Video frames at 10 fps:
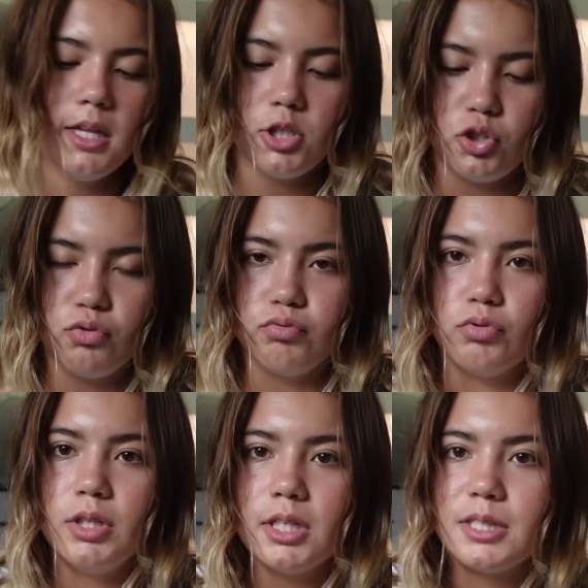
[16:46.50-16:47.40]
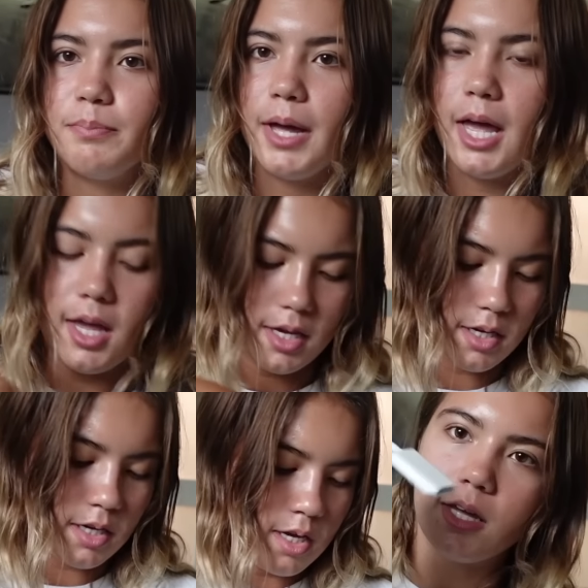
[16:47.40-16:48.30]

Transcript: electronics bag.